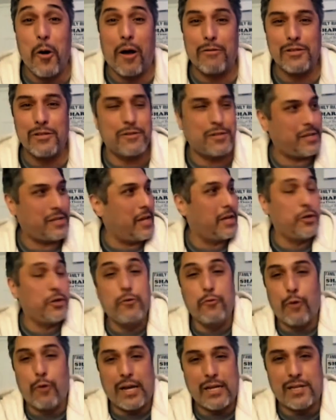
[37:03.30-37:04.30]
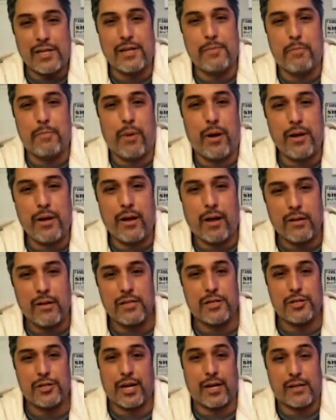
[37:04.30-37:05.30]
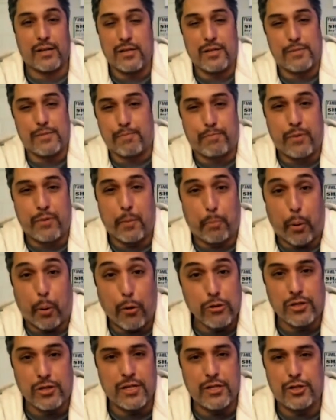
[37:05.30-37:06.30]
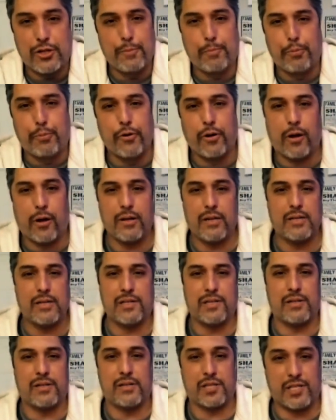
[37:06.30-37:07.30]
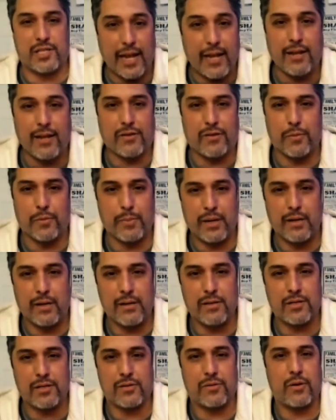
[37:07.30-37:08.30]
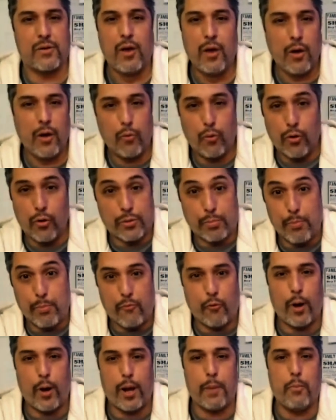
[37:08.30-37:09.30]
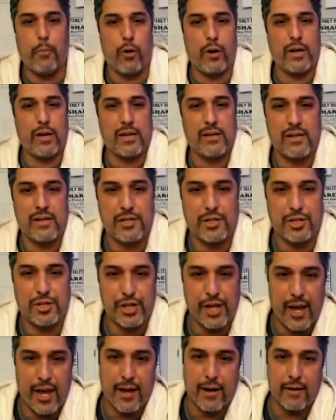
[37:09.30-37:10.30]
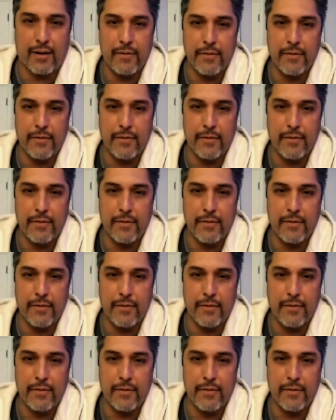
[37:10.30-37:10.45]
was gonna say you wasted money on this check. The postage you put on this to send it to me is worth way more than this check.